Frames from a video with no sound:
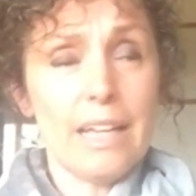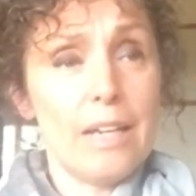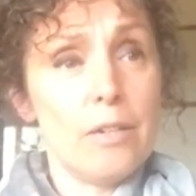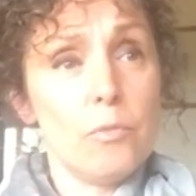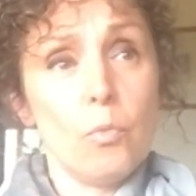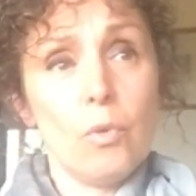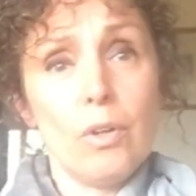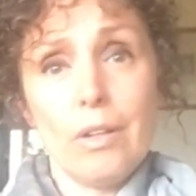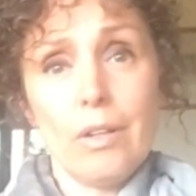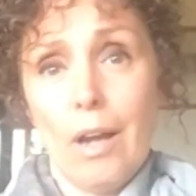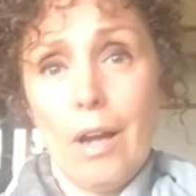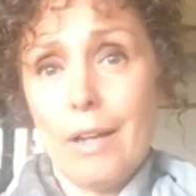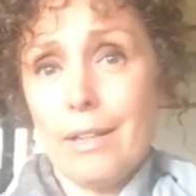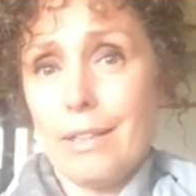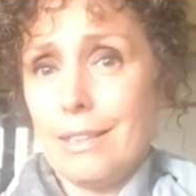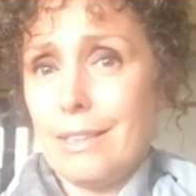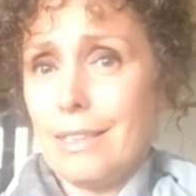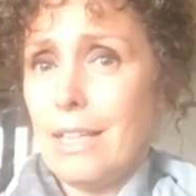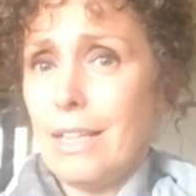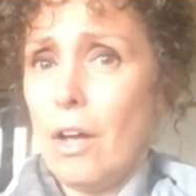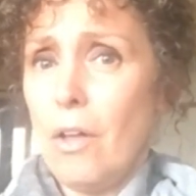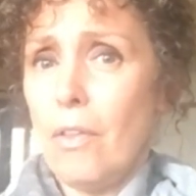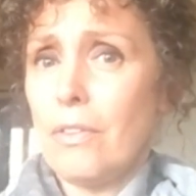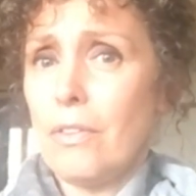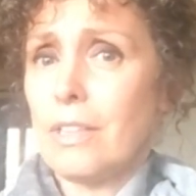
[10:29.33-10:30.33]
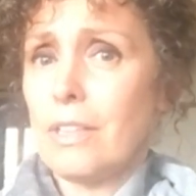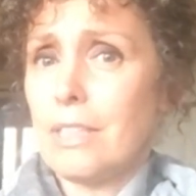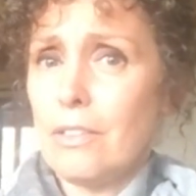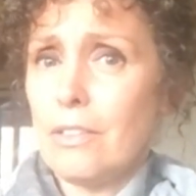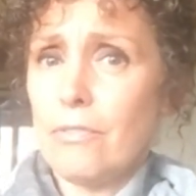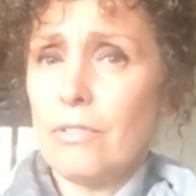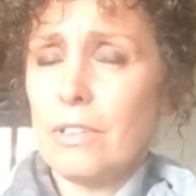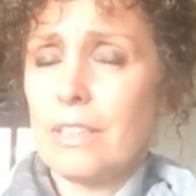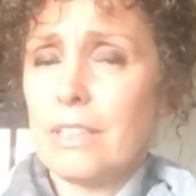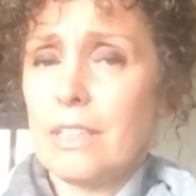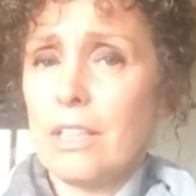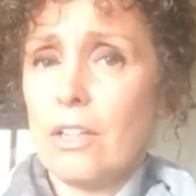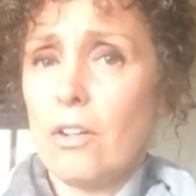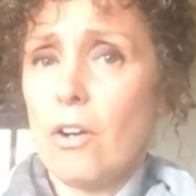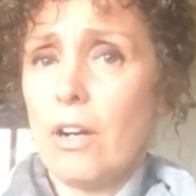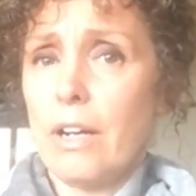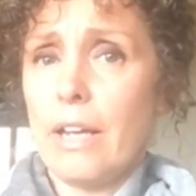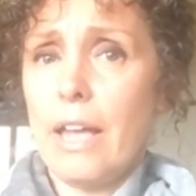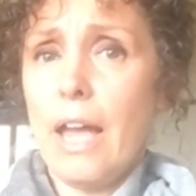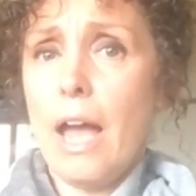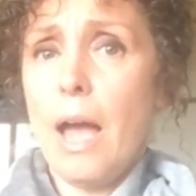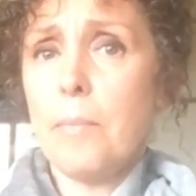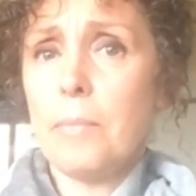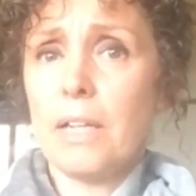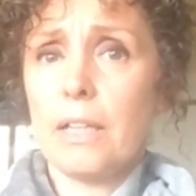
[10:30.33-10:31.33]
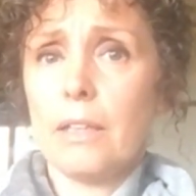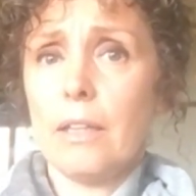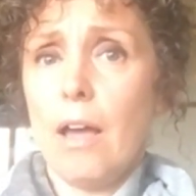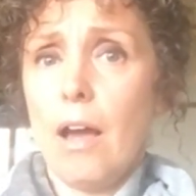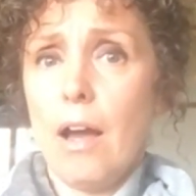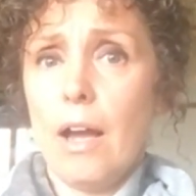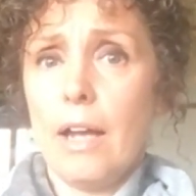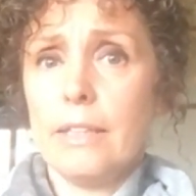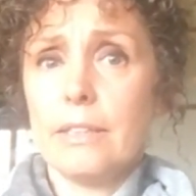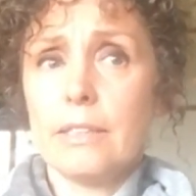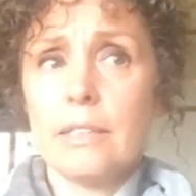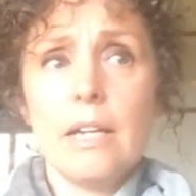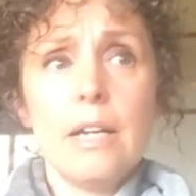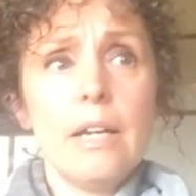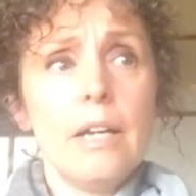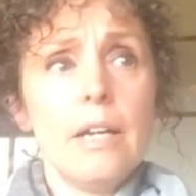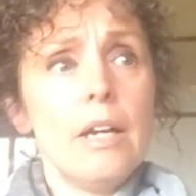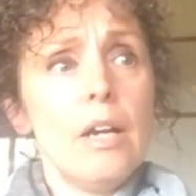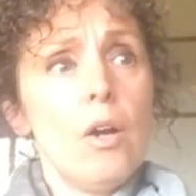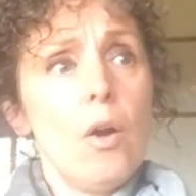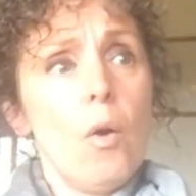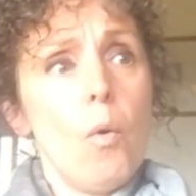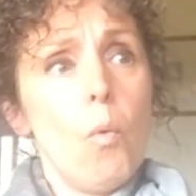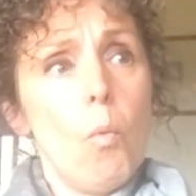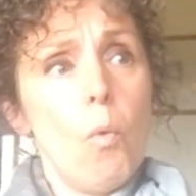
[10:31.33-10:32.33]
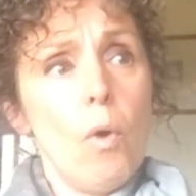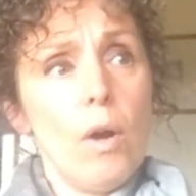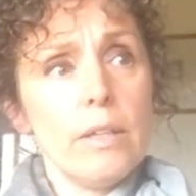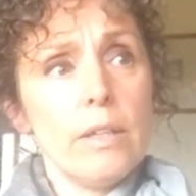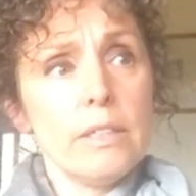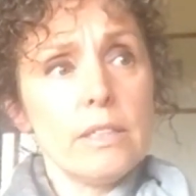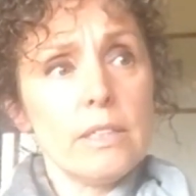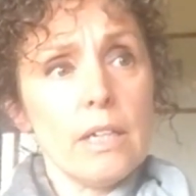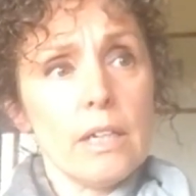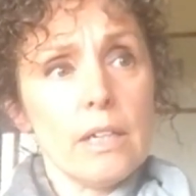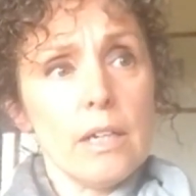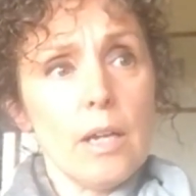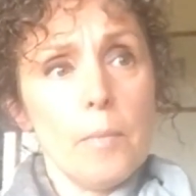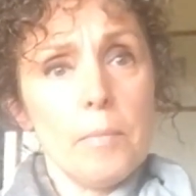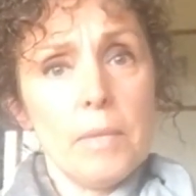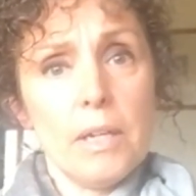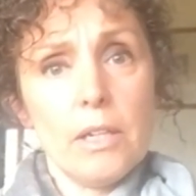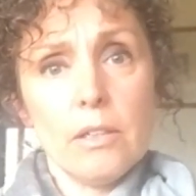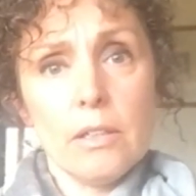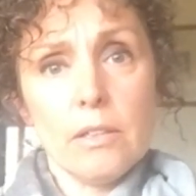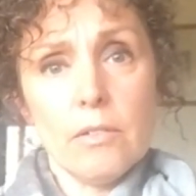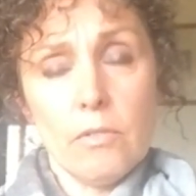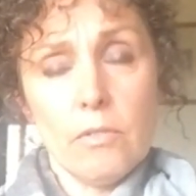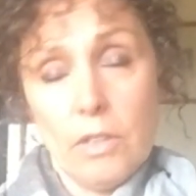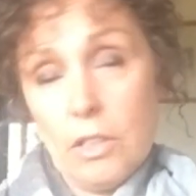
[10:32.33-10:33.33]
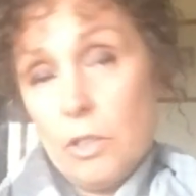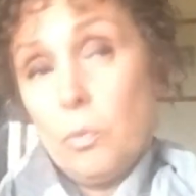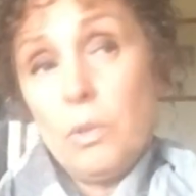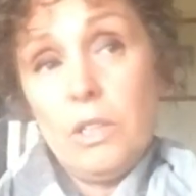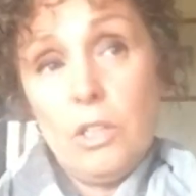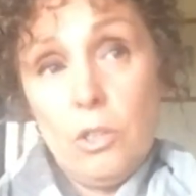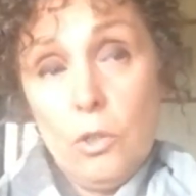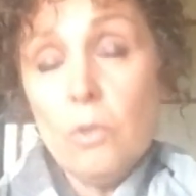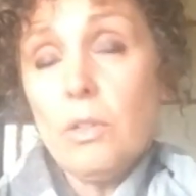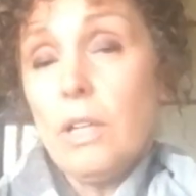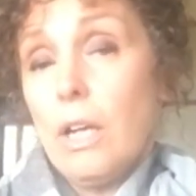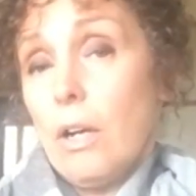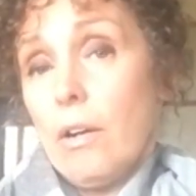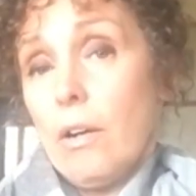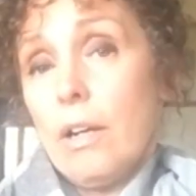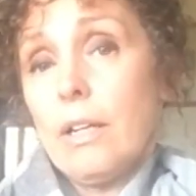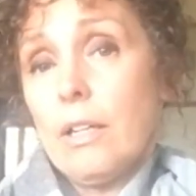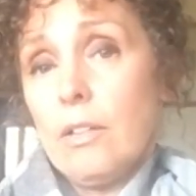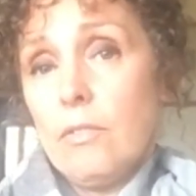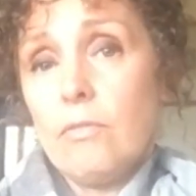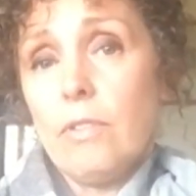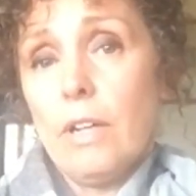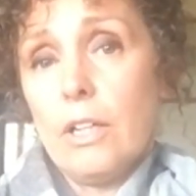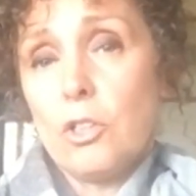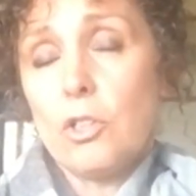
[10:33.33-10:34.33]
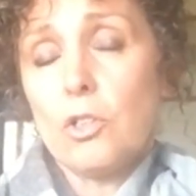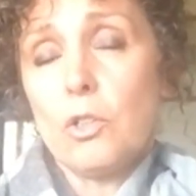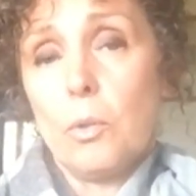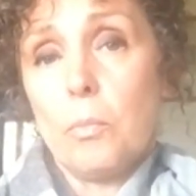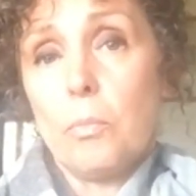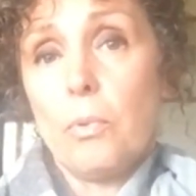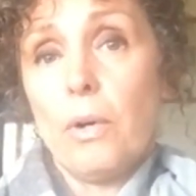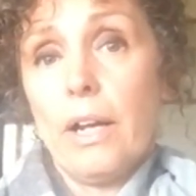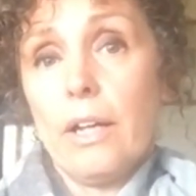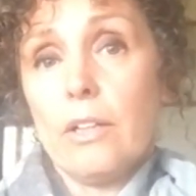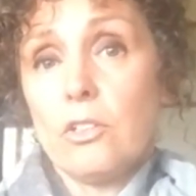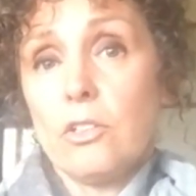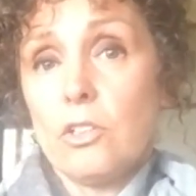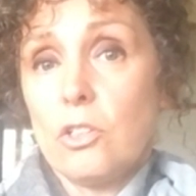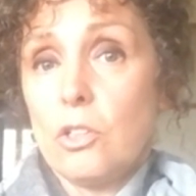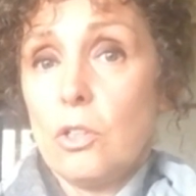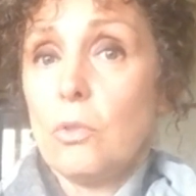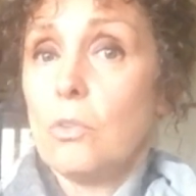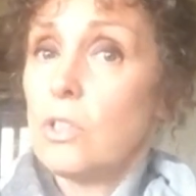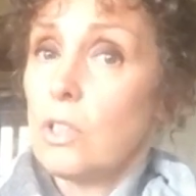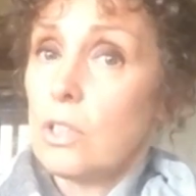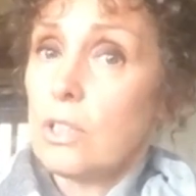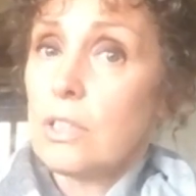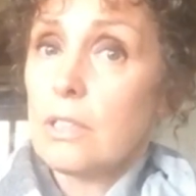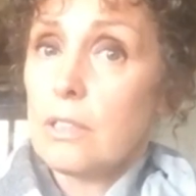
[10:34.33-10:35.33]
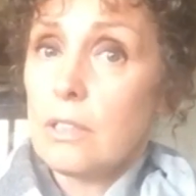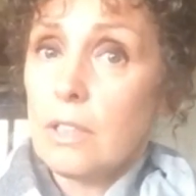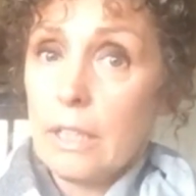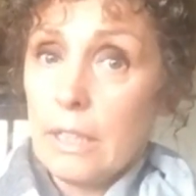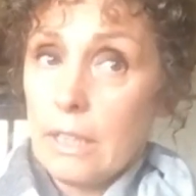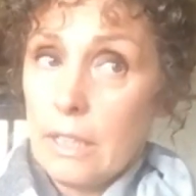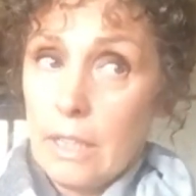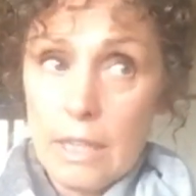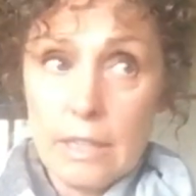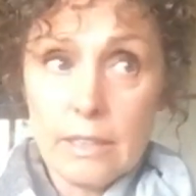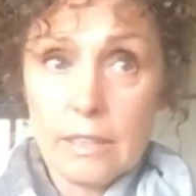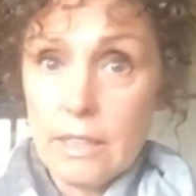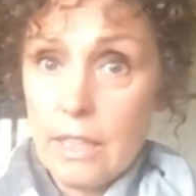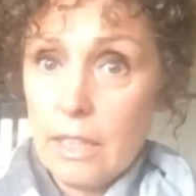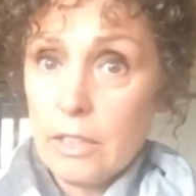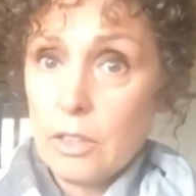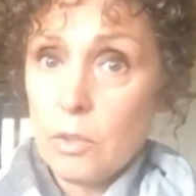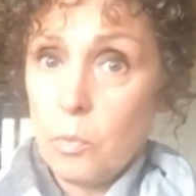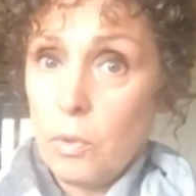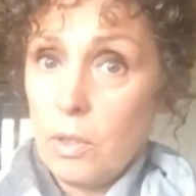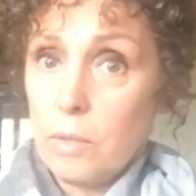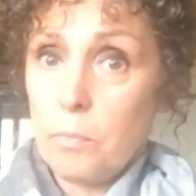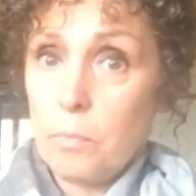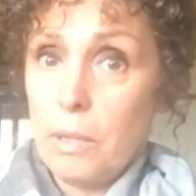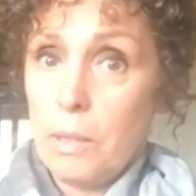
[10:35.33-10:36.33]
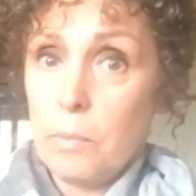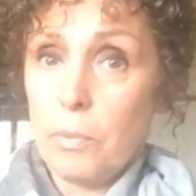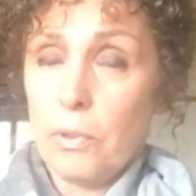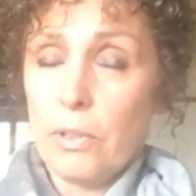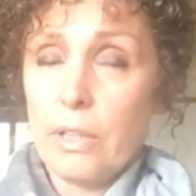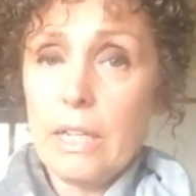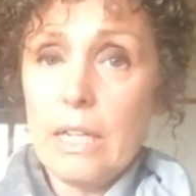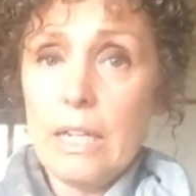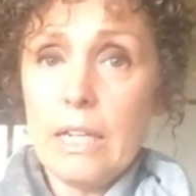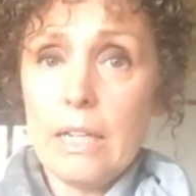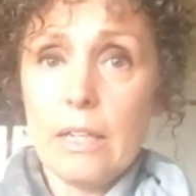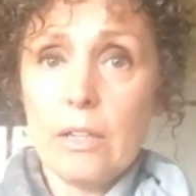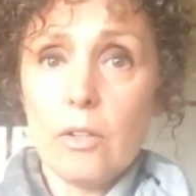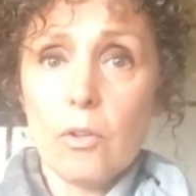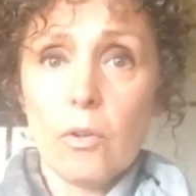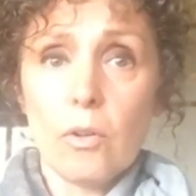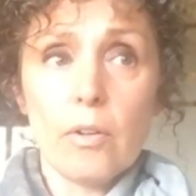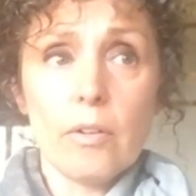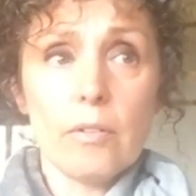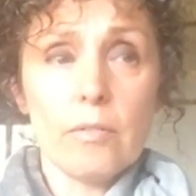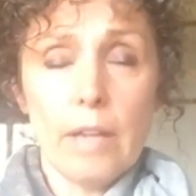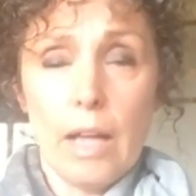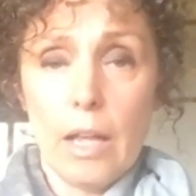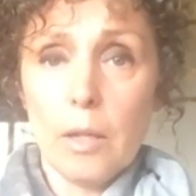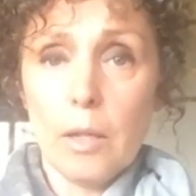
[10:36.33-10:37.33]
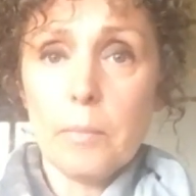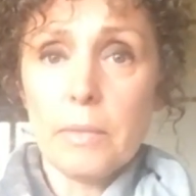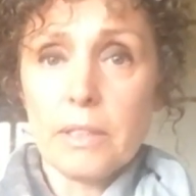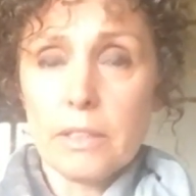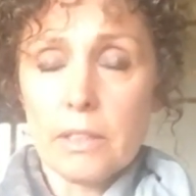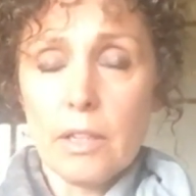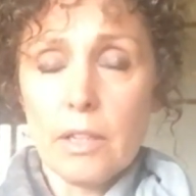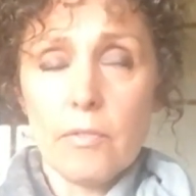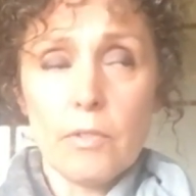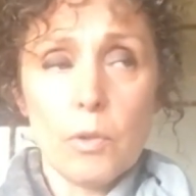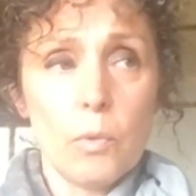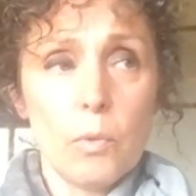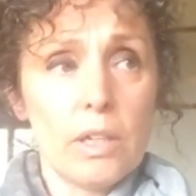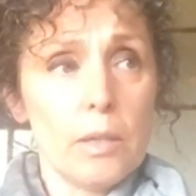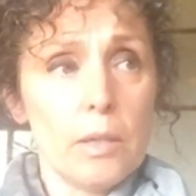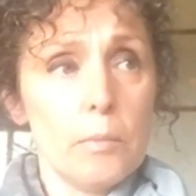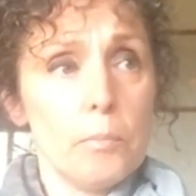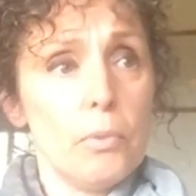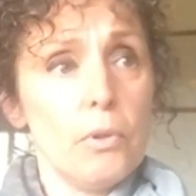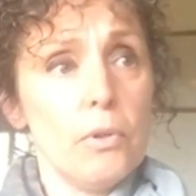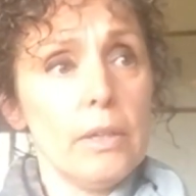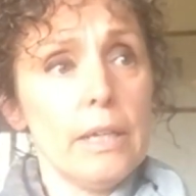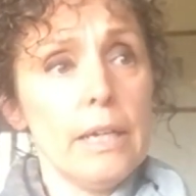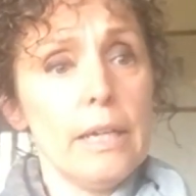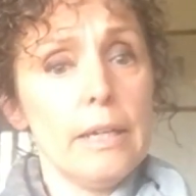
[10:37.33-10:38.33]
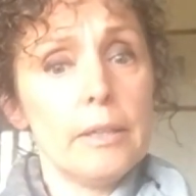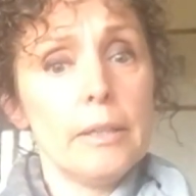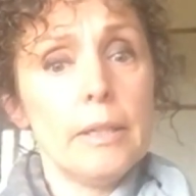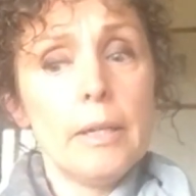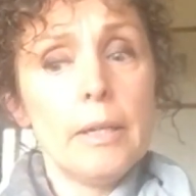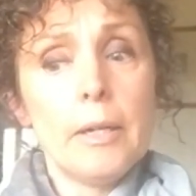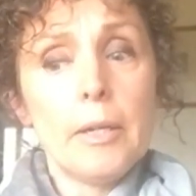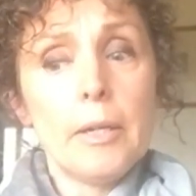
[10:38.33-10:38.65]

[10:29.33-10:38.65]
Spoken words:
And I can tell the difference in our cabinet lines, ones that come in, because we do carry conventional brands too, just in case that's what people need, or elements of it we can pull in.